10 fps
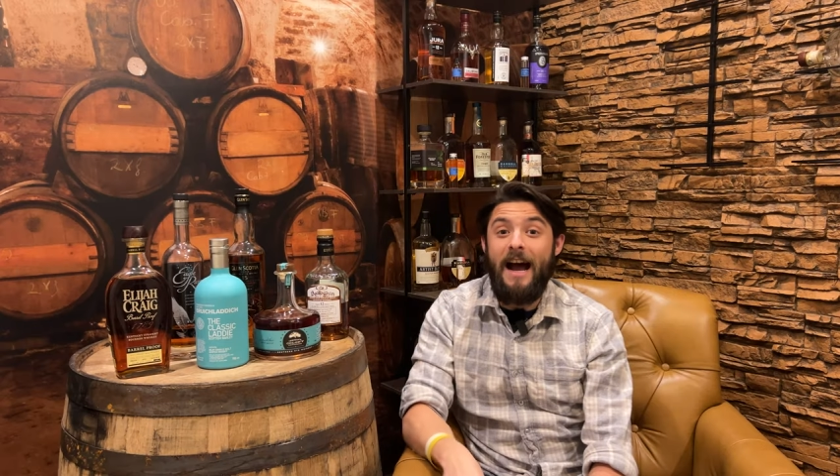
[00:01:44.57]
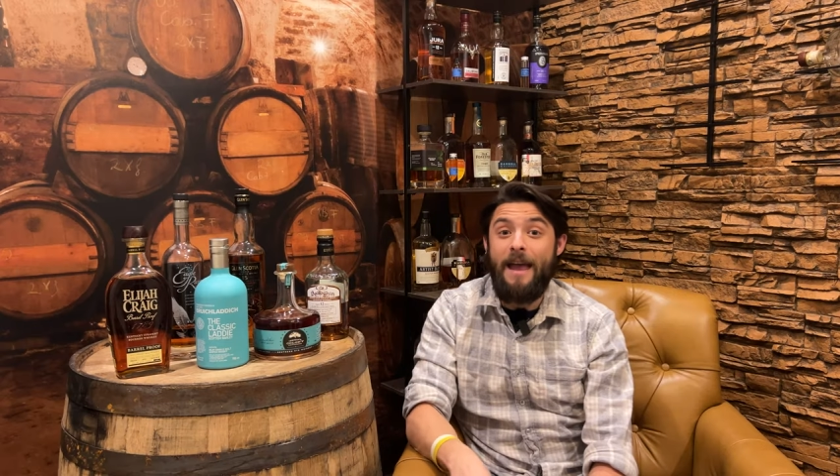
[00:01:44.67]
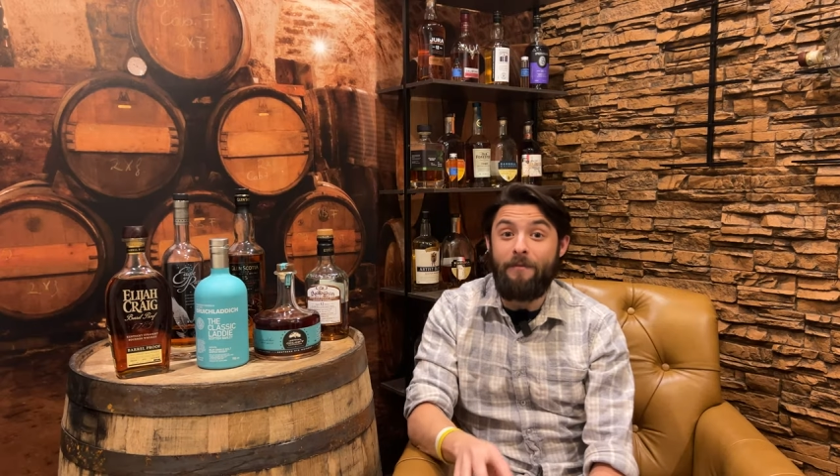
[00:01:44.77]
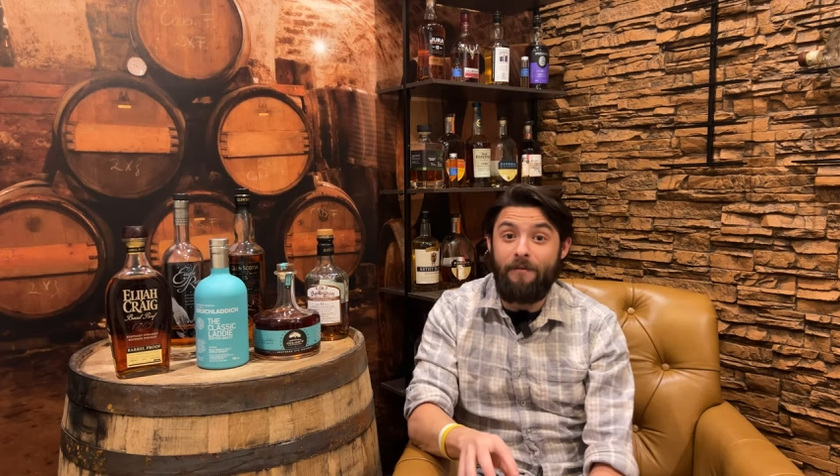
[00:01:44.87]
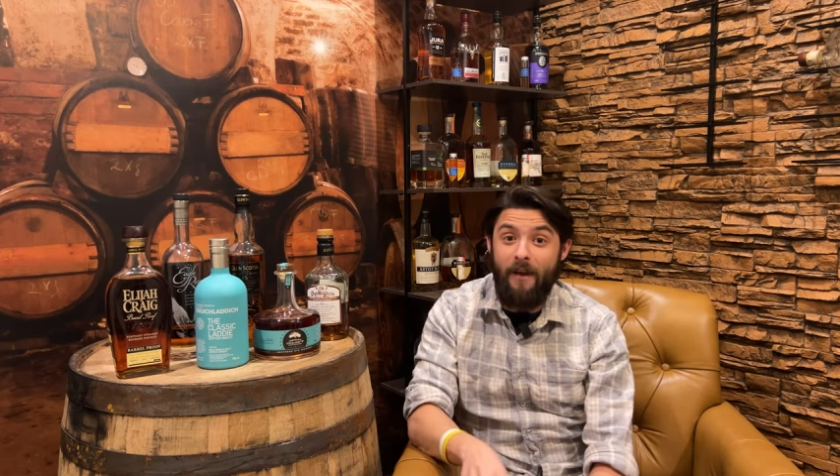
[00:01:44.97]
I
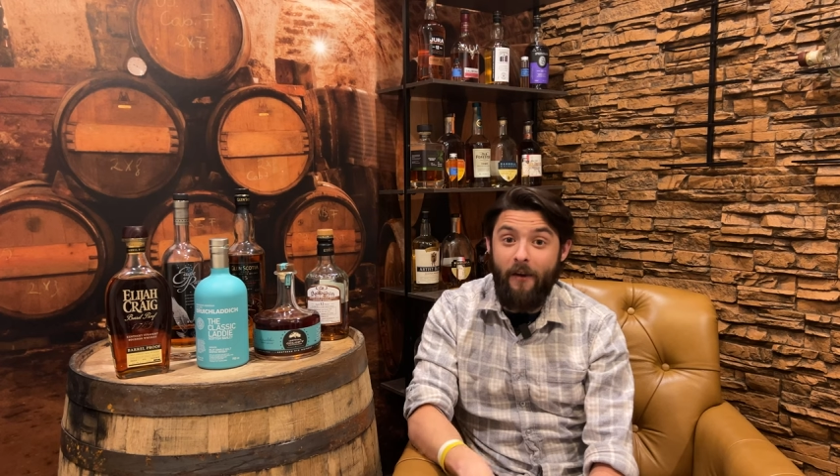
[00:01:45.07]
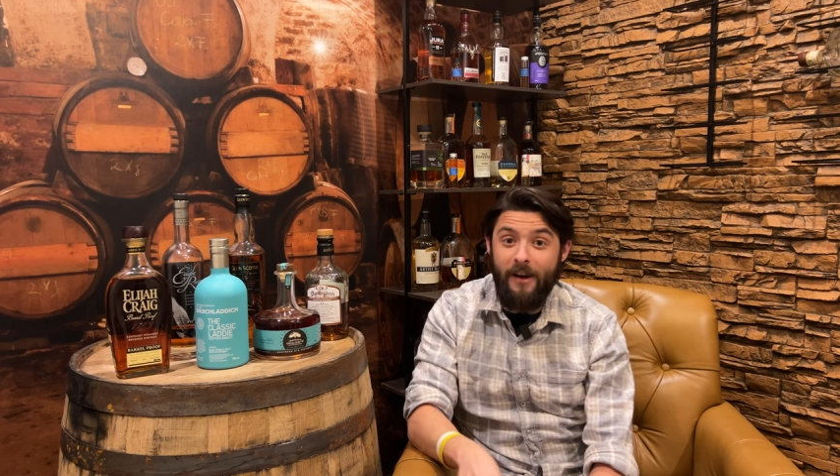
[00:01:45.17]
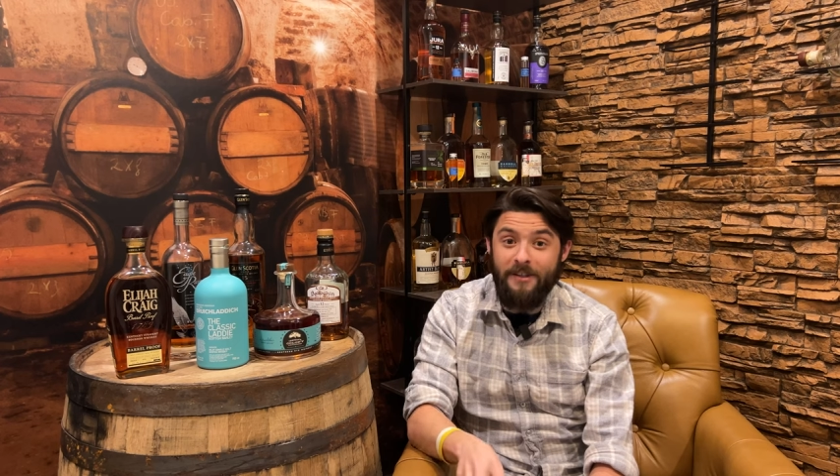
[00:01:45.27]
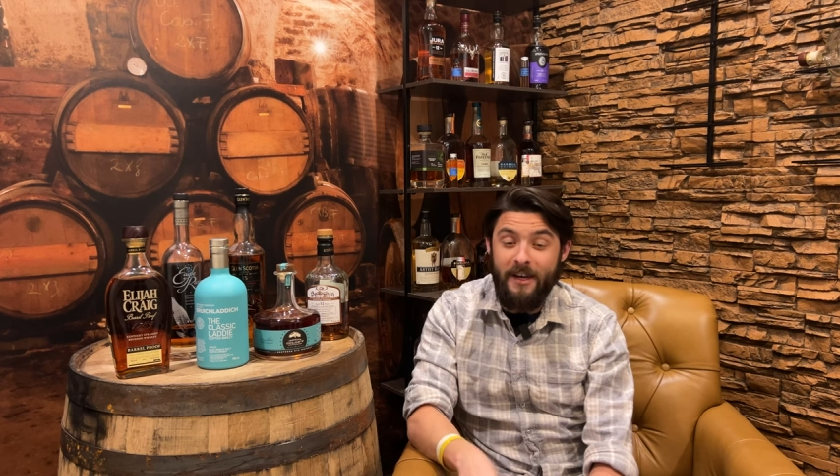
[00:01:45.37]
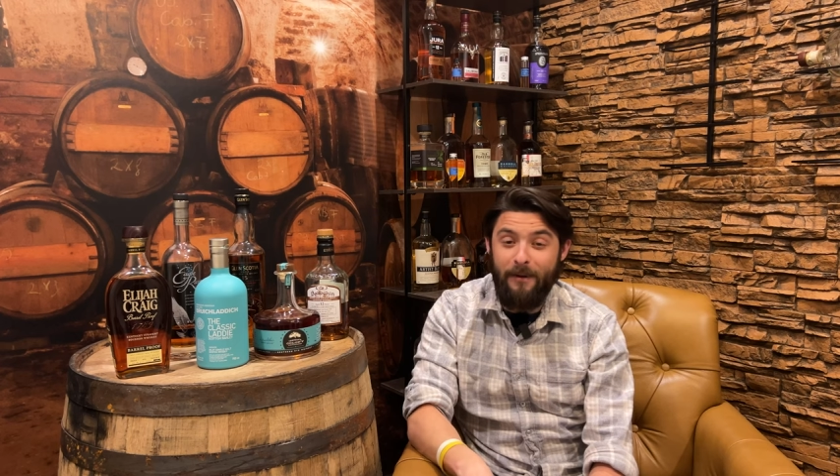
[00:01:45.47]
am very
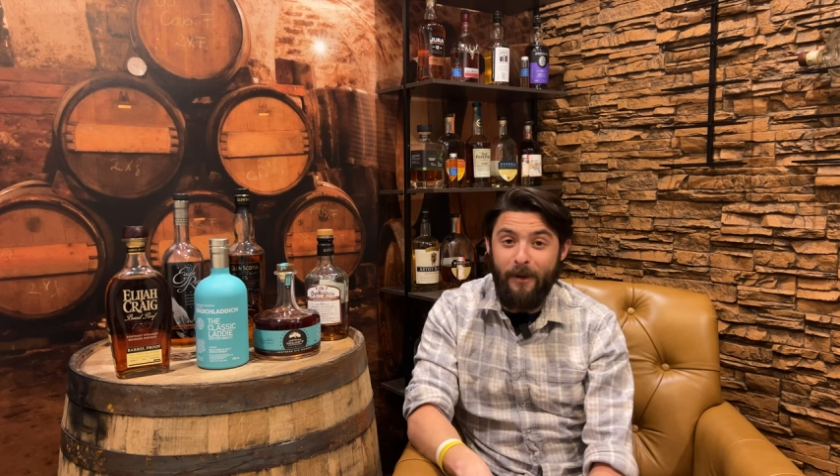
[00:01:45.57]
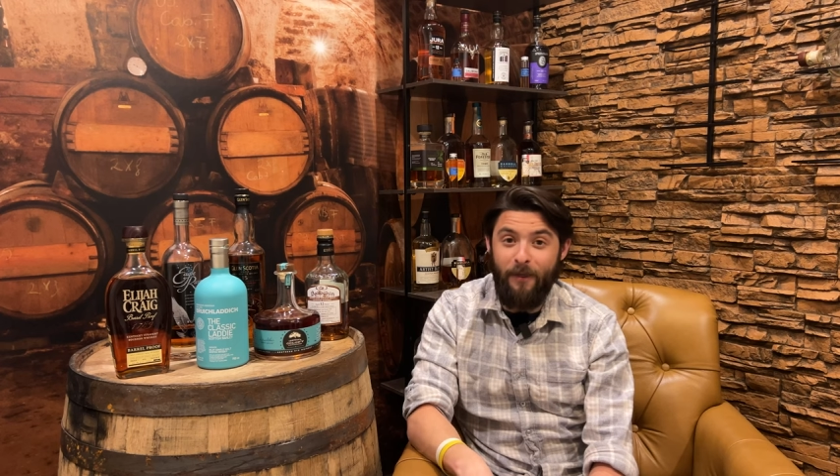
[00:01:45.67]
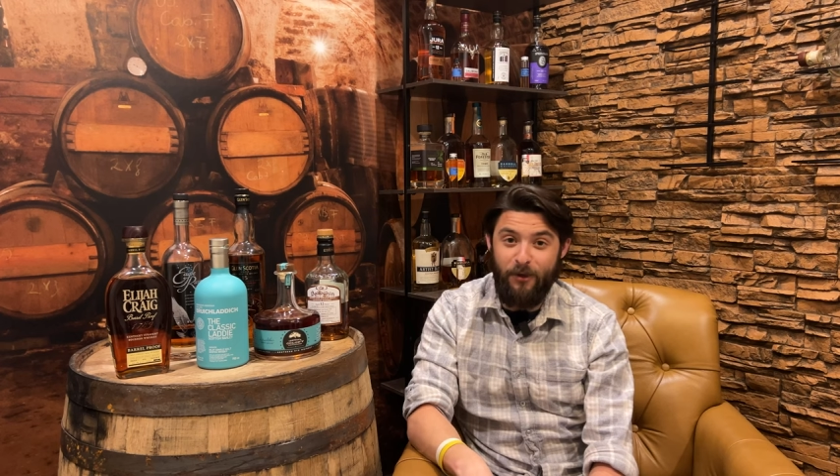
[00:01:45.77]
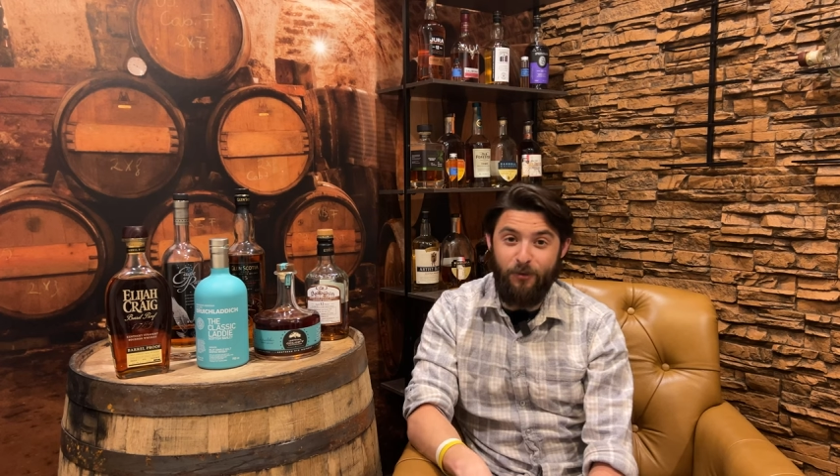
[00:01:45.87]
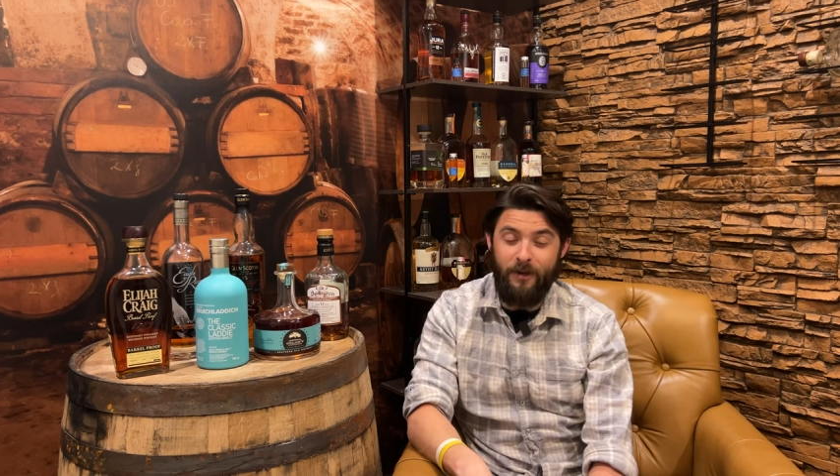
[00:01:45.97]
excited about
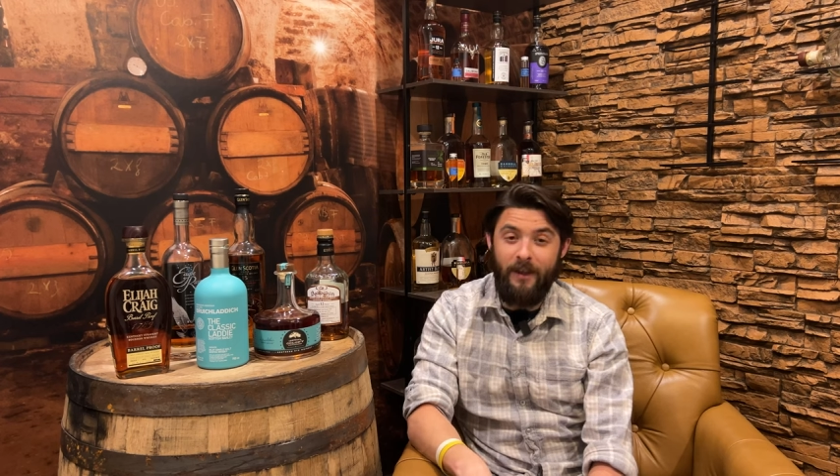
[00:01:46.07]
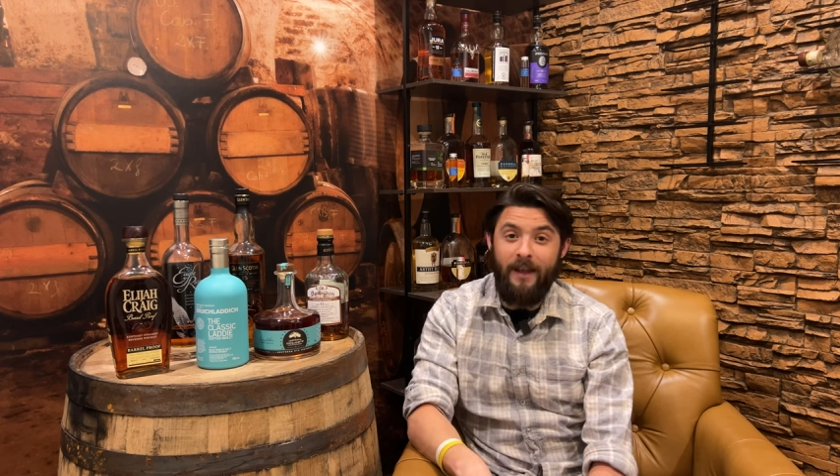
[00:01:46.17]
this one.